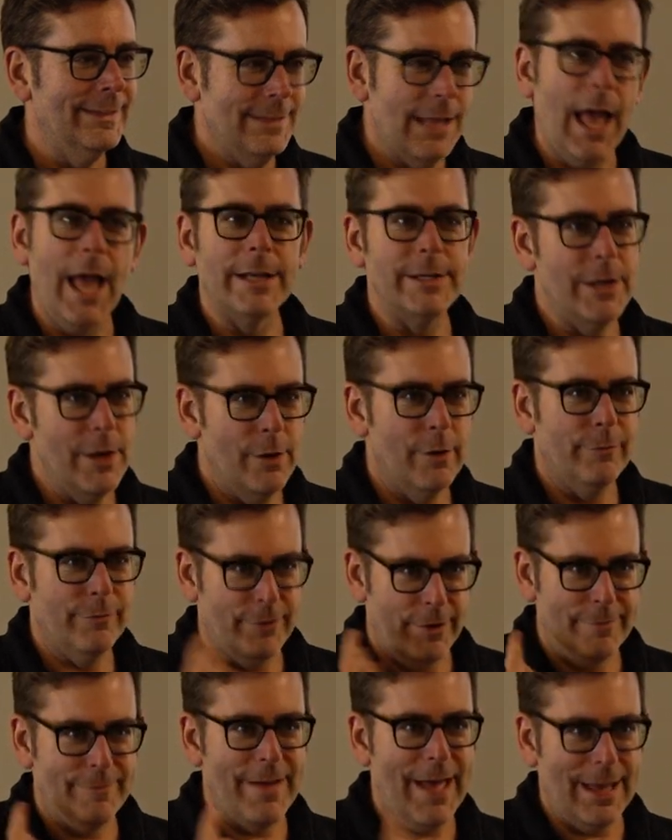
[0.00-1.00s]
I know
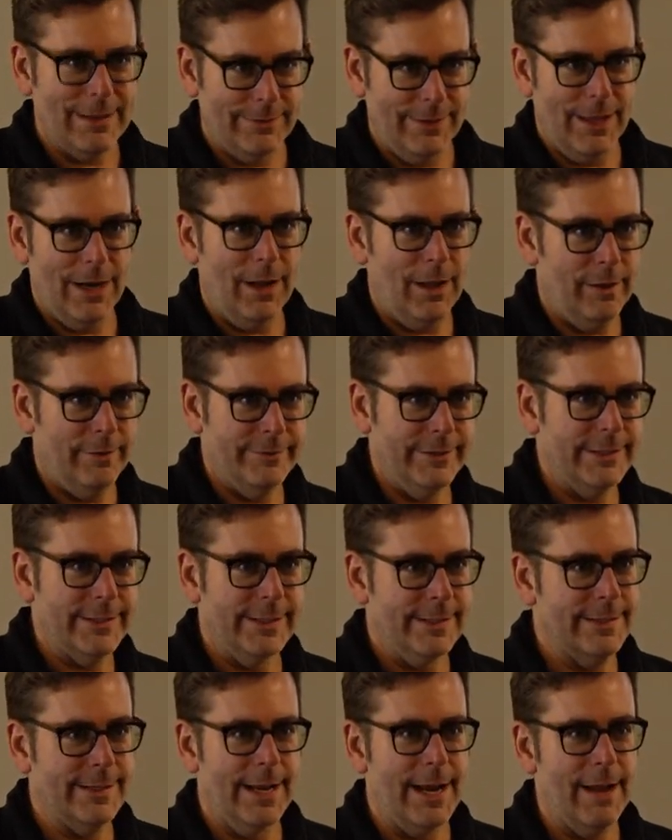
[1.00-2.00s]
for a fact that all of this
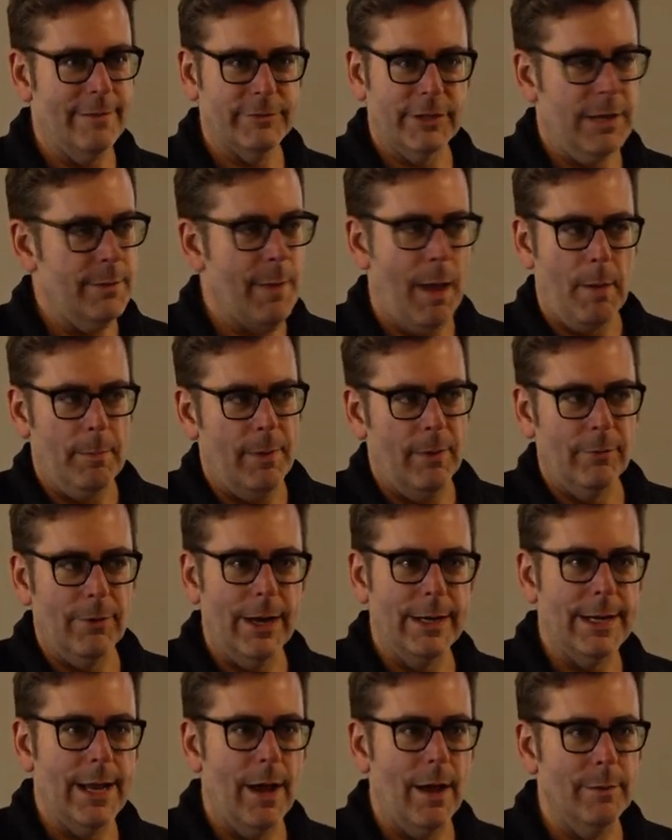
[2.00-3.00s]
is going to have to come out. But
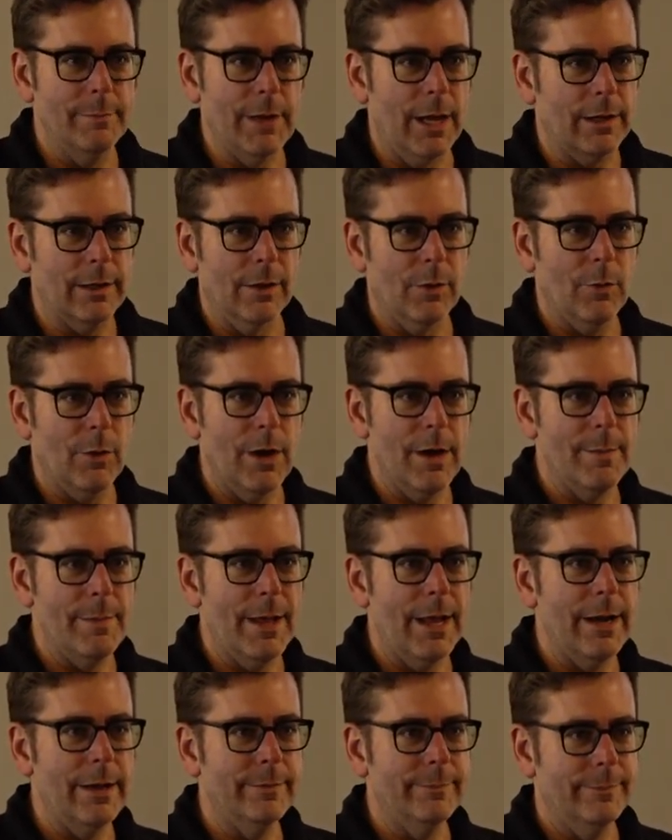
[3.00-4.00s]
right now, I'm not going to worry
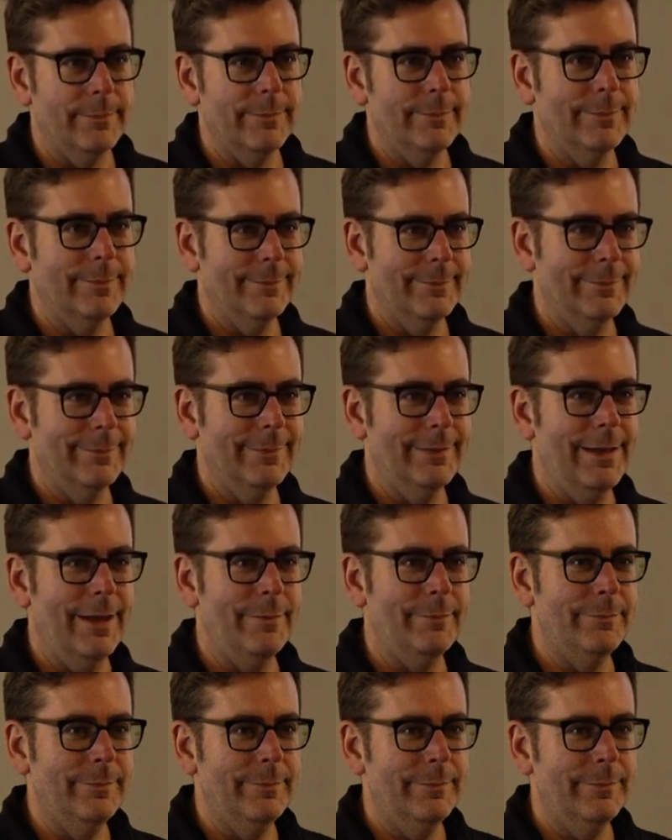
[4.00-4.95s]
about it. Yep.